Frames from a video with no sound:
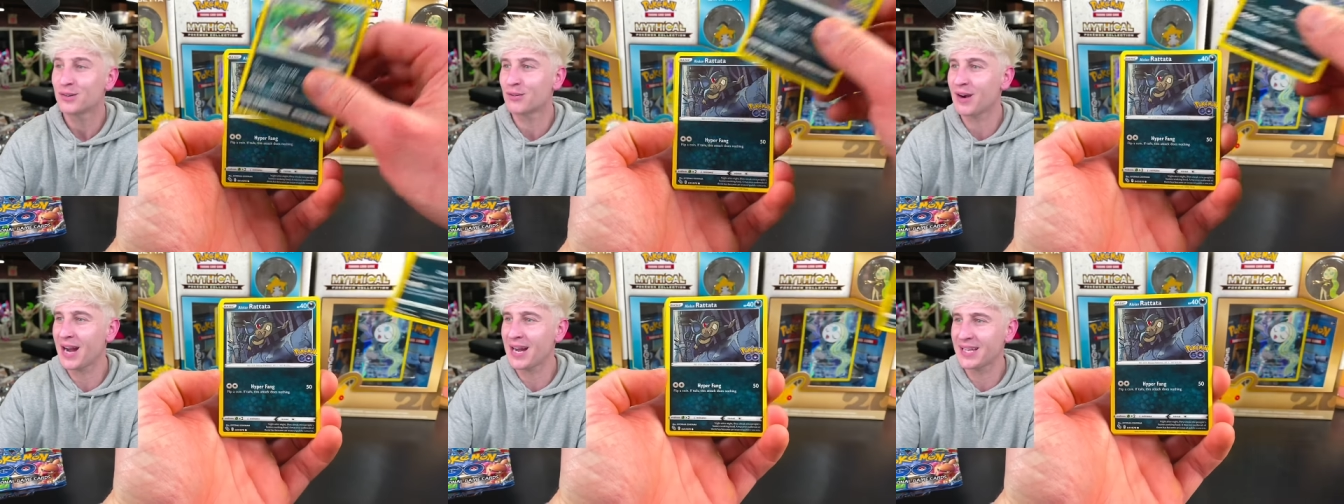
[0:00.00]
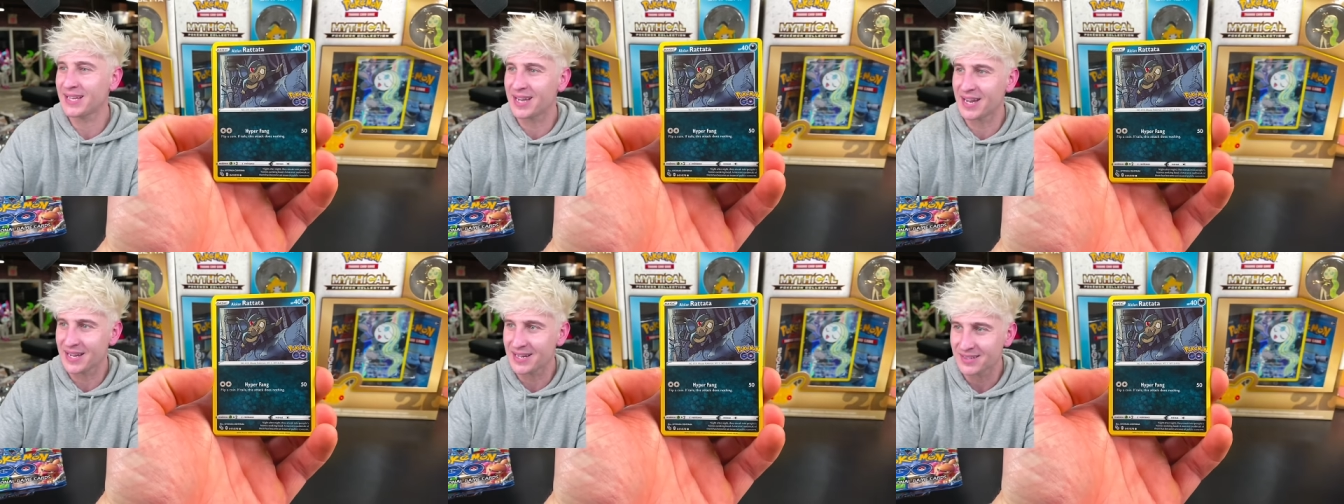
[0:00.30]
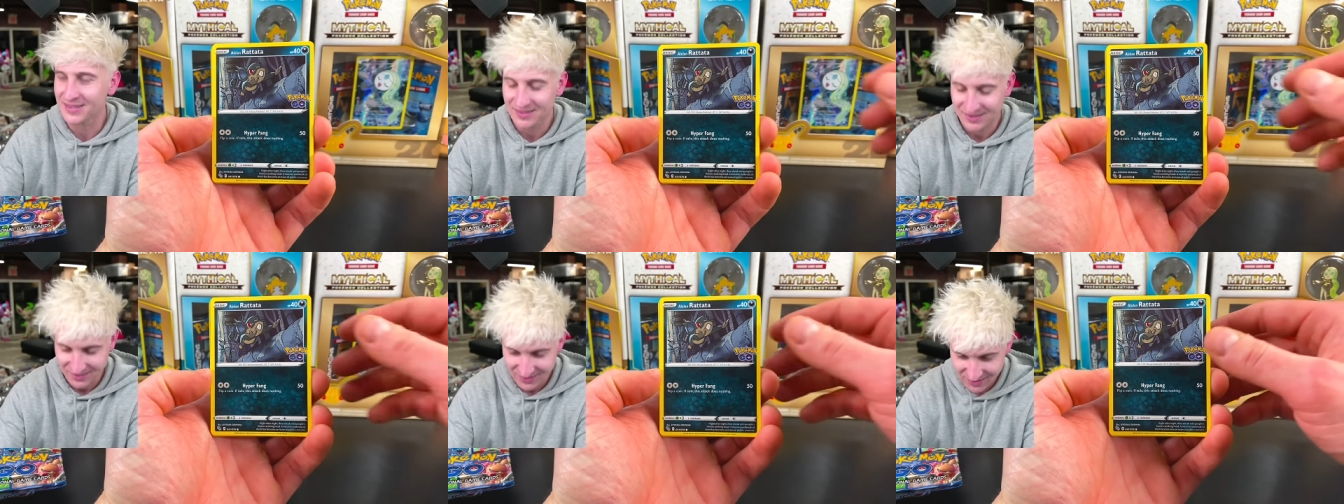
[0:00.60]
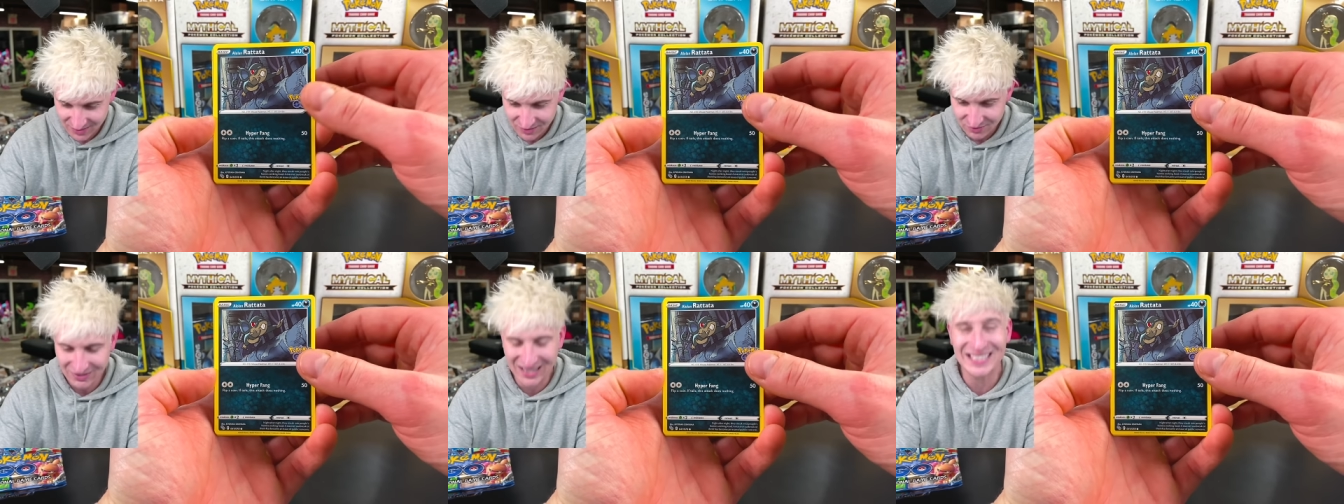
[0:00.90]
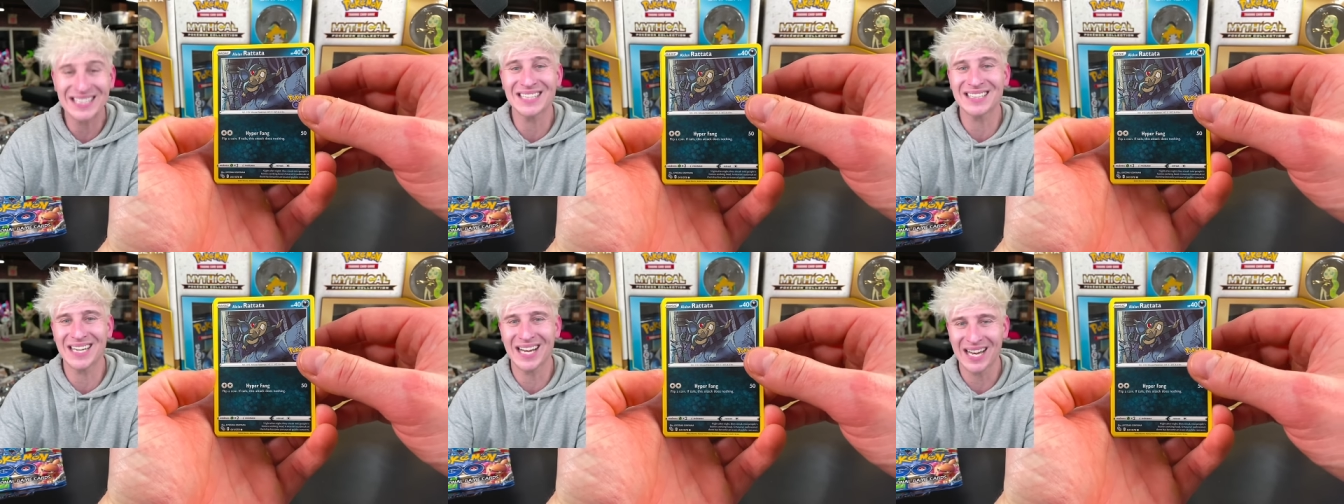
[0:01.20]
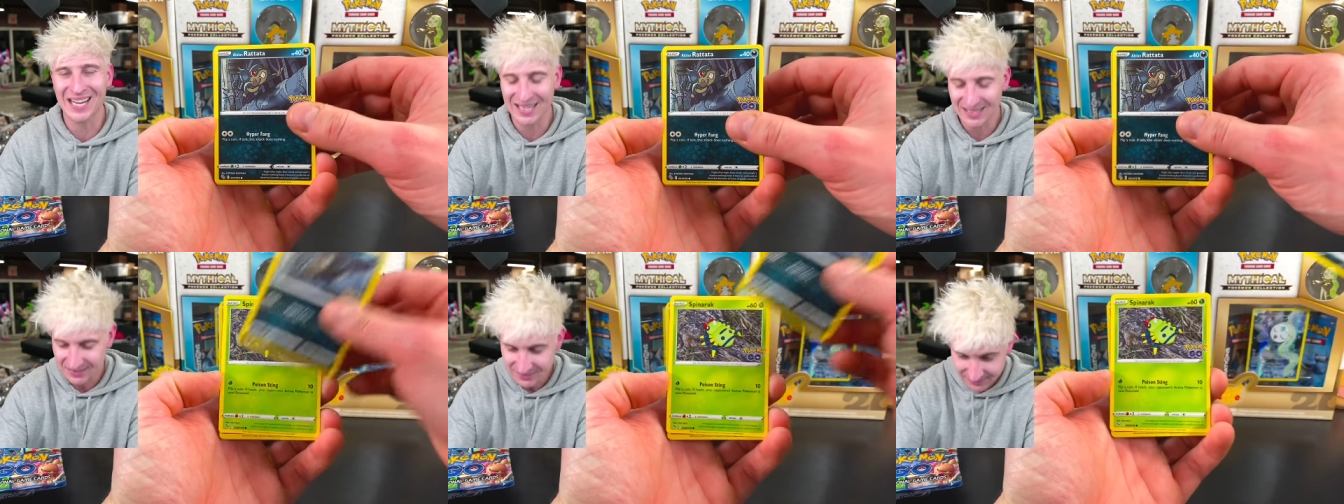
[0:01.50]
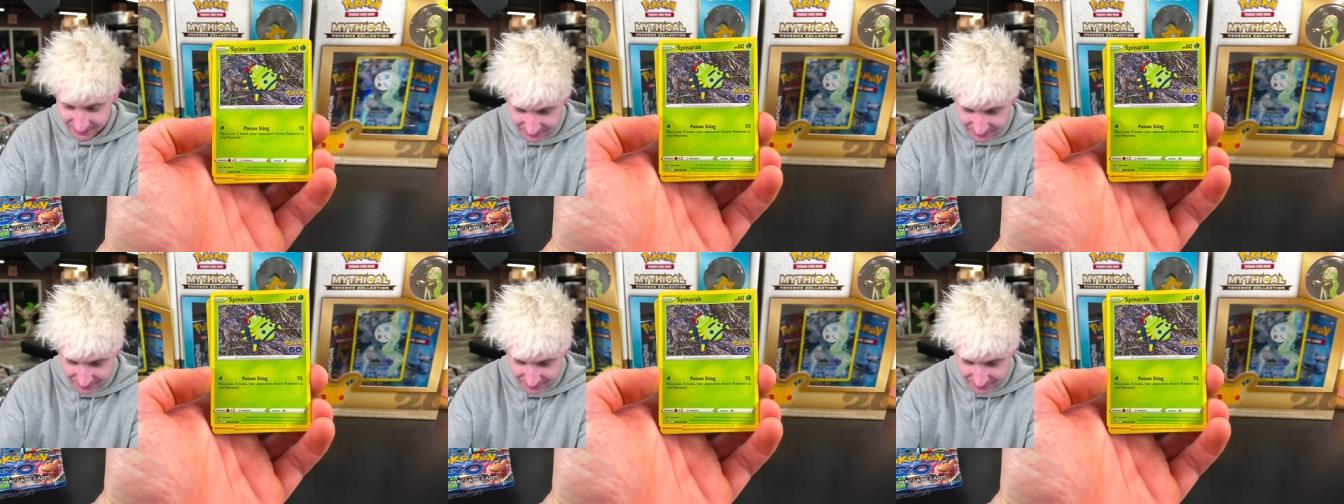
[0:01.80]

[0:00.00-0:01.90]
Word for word: Raticate, Rattata,